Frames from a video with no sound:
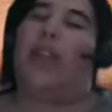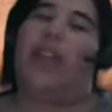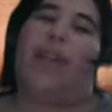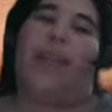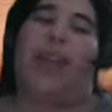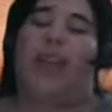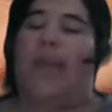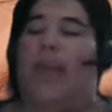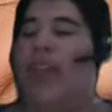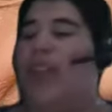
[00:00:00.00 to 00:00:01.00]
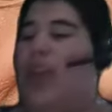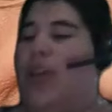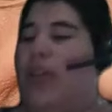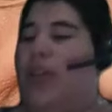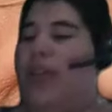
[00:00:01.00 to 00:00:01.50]
want to step on anybody's
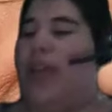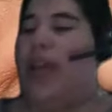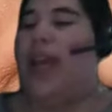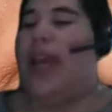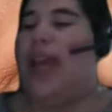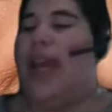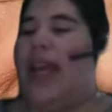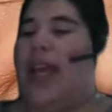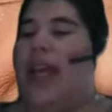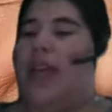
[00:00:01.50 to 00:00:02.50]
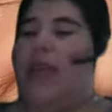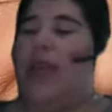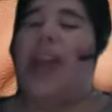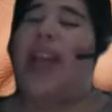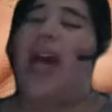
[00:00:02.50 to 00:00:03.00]
toes. And
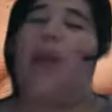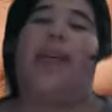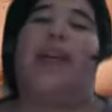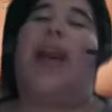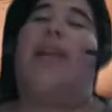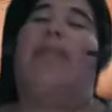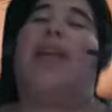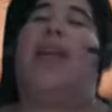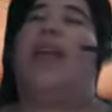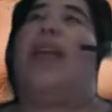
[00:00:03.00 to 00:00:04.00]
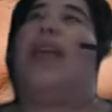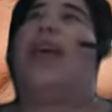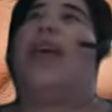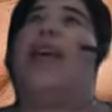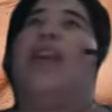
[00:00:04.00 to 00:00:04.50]
Ron Howard had been
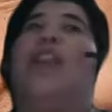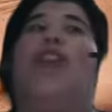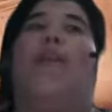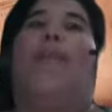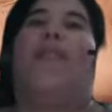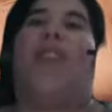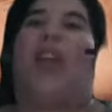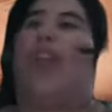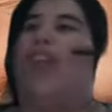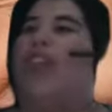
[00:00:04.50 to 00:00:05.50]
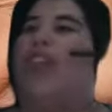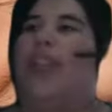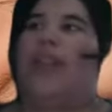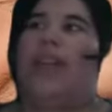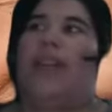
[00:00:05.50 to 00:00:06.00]
like uh, so professional
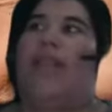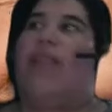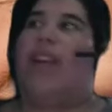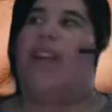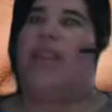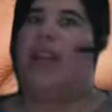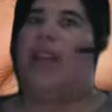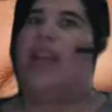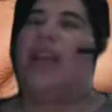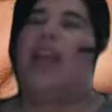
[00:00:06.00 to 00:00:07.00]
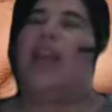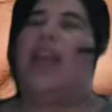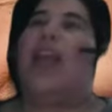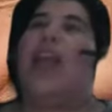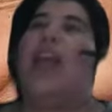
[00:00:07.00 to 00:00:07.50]
since like the very beginning,
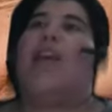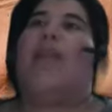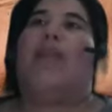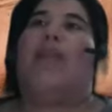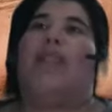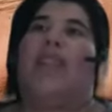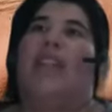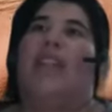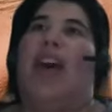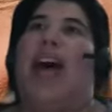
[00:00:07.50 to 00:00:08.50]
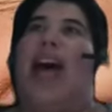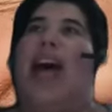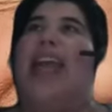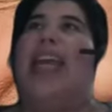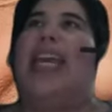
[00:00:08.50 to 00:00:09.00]
like when he was a little
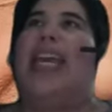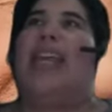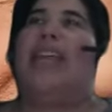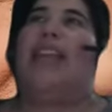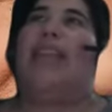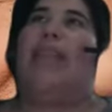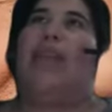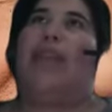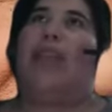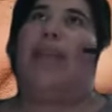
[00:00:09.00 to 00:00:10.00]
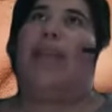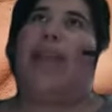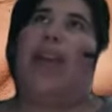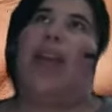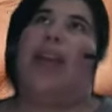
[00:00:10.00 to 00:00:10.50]
guy in the Music
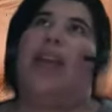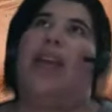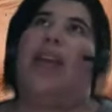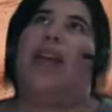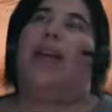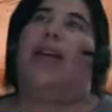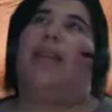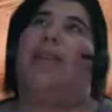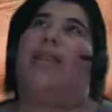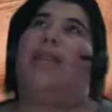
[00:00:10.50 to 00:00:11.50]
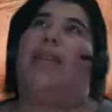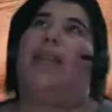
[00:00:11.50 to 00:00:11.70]
Man, um,